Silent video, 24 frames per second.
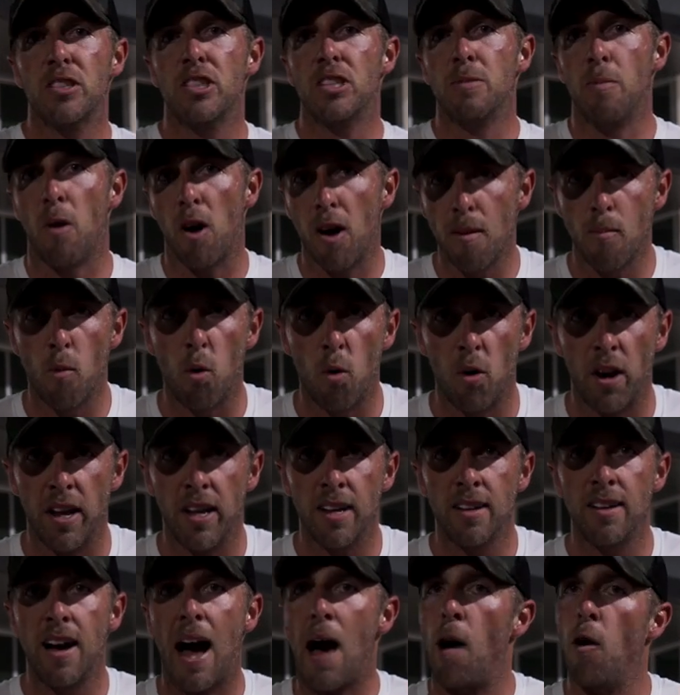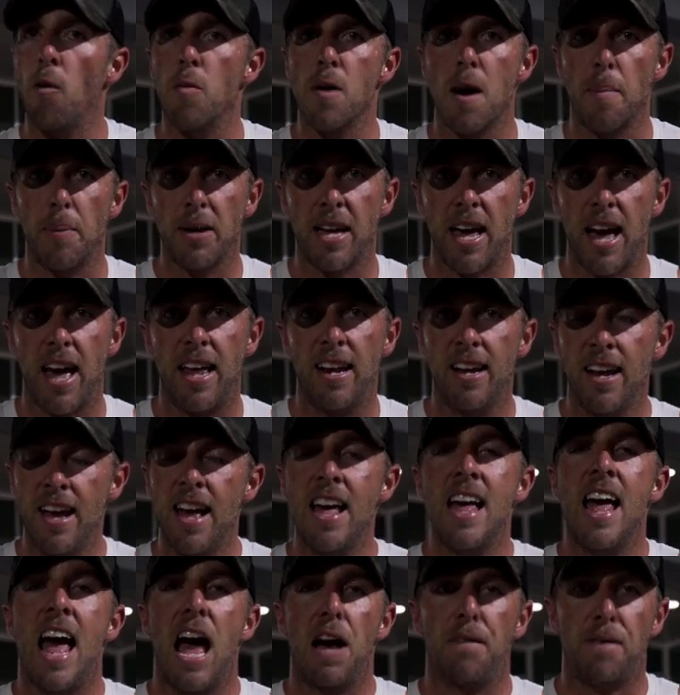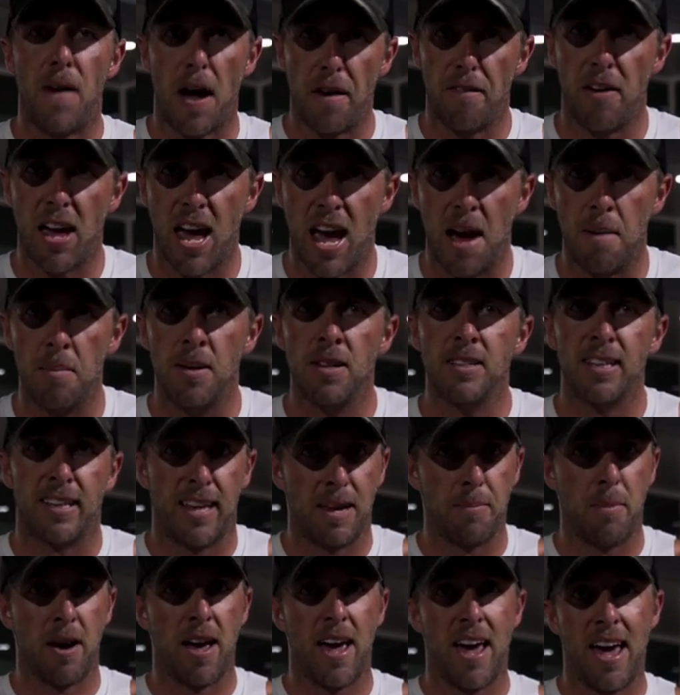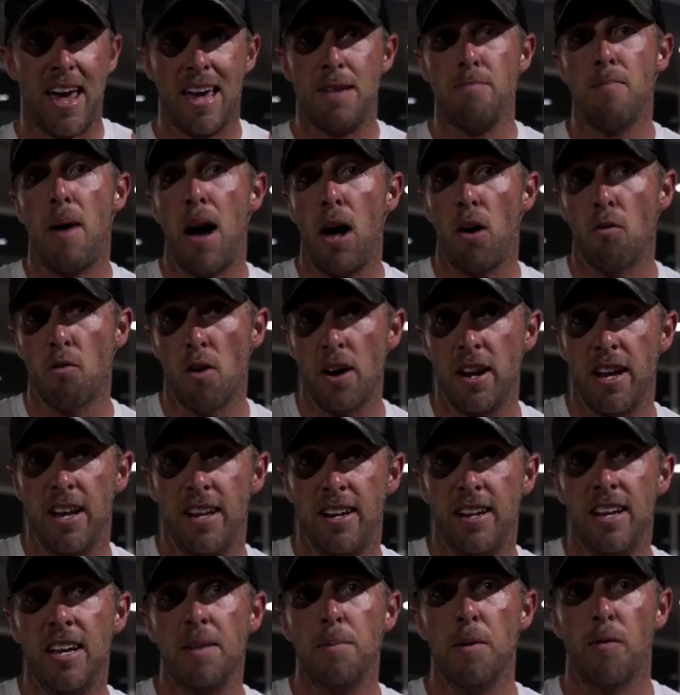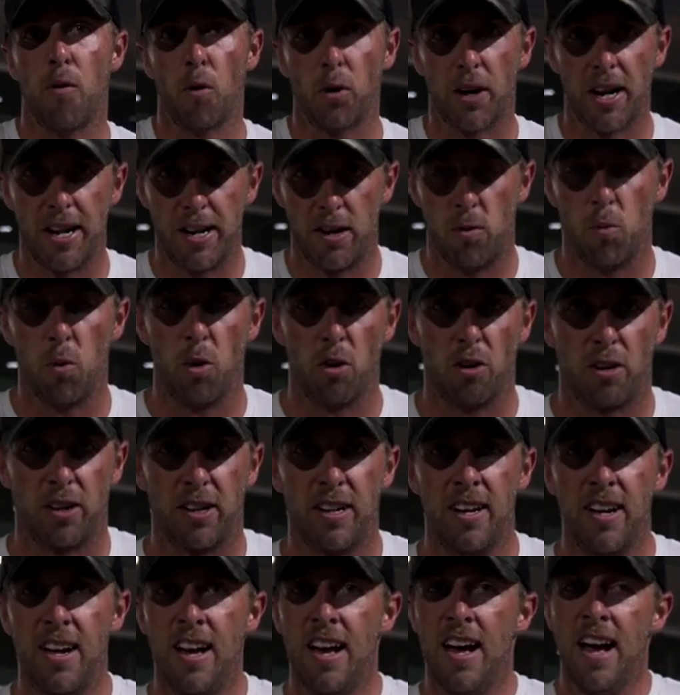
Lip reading: Tomorrow morning, I will be up again at 5 a.m. to get my 8-mile run in before getting to work.